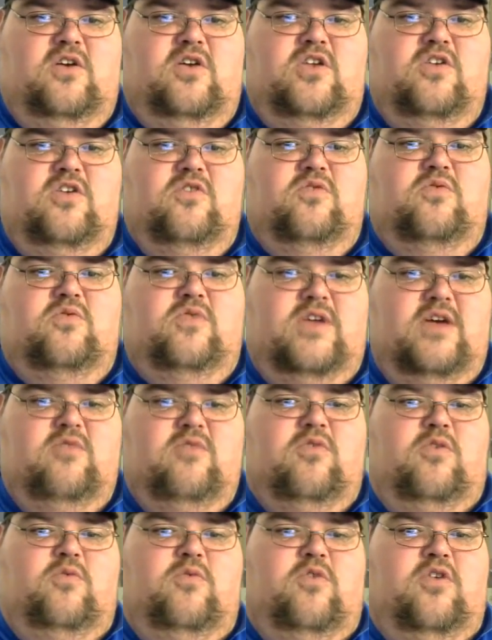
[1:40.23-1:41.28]
you get
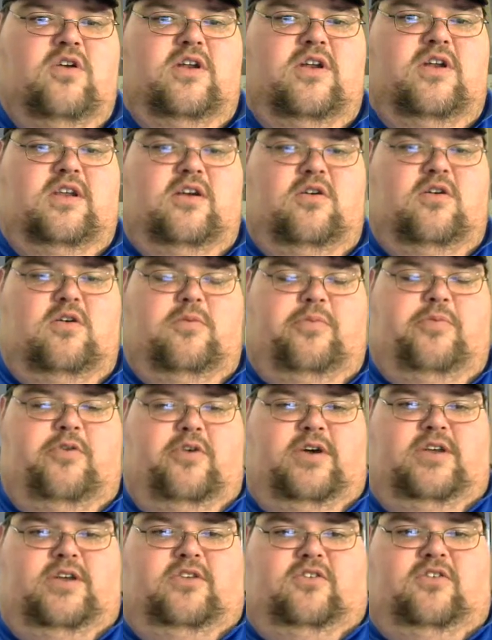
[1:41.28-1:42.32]
rewarded hero
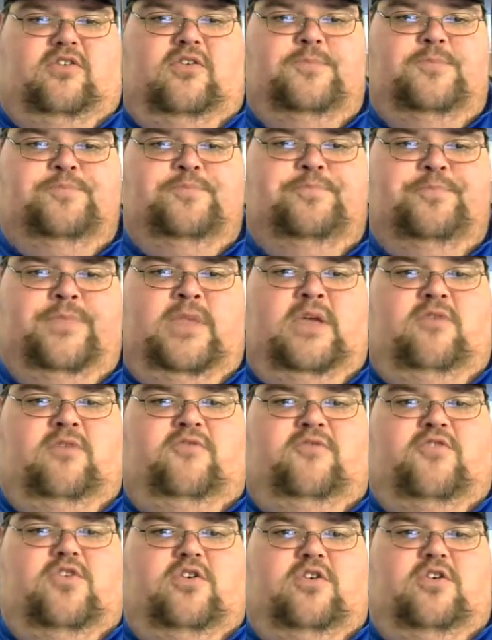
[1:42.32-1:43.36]
points
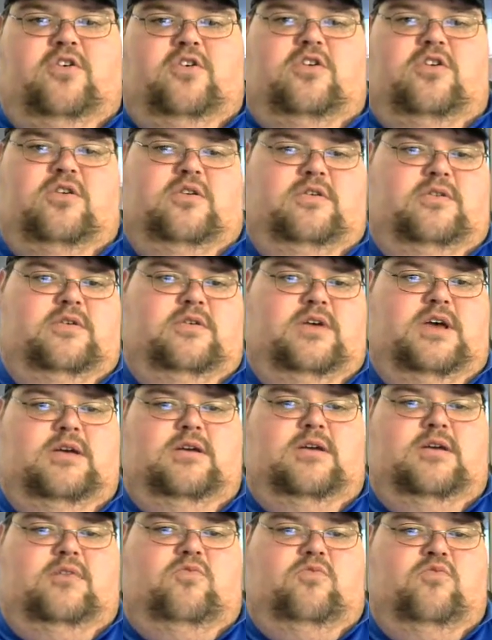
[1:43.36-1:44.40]
for
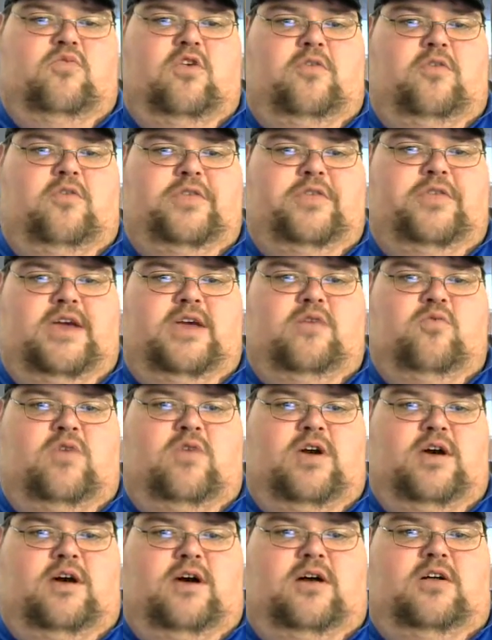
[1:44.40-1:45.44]
role-playing
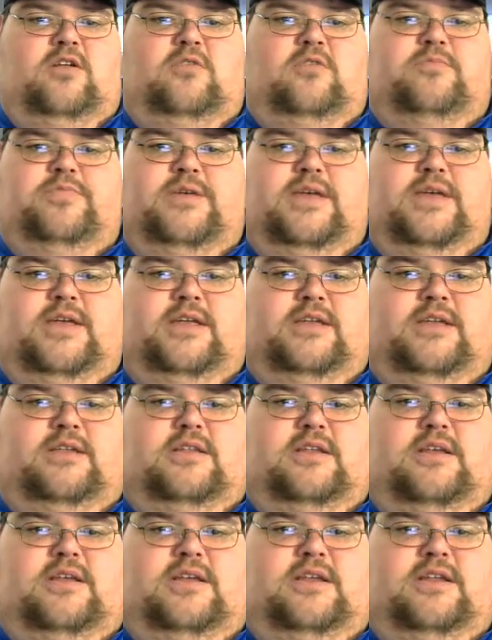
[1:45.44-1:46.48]
well,
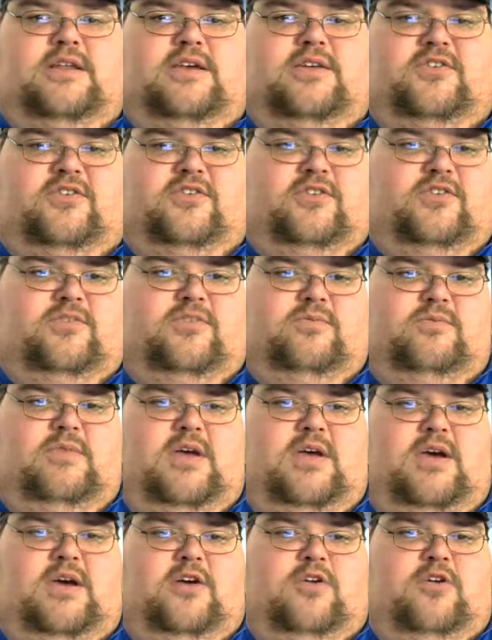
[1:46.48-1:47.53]
being in a
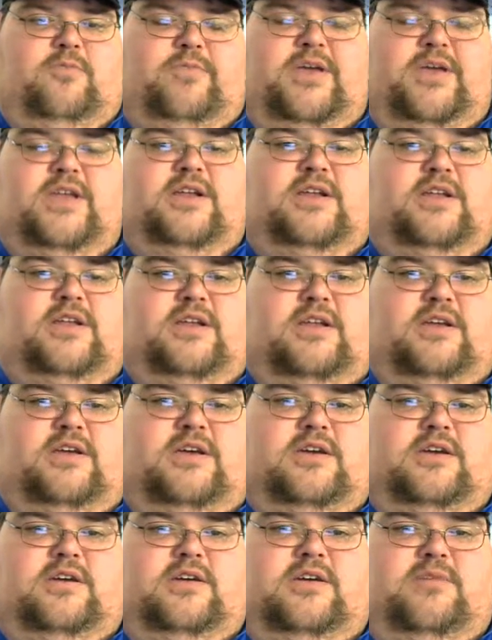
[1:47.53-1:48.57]
or being in
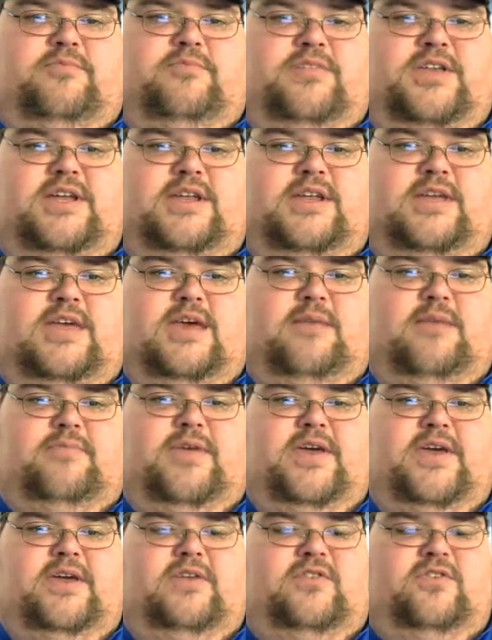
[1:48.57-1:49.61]
a completed
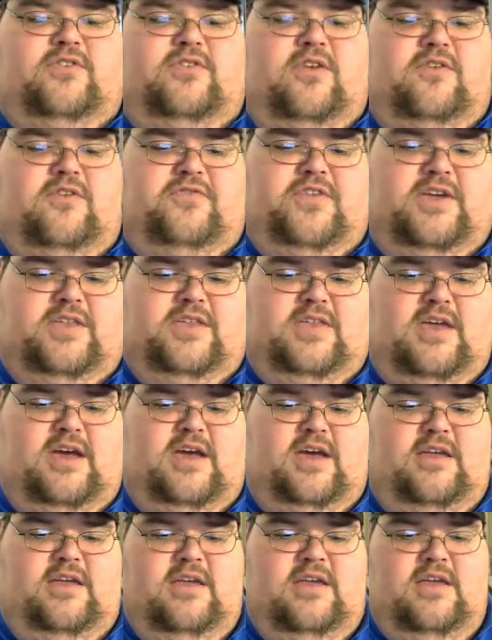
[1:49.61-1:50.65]
campaign, stuff like
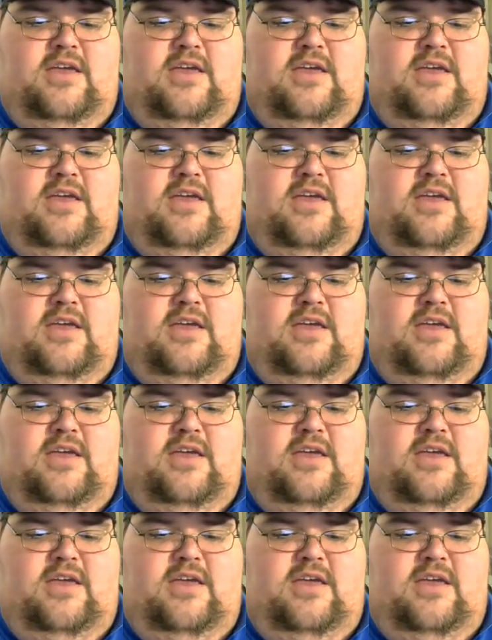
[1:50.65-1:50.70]
that.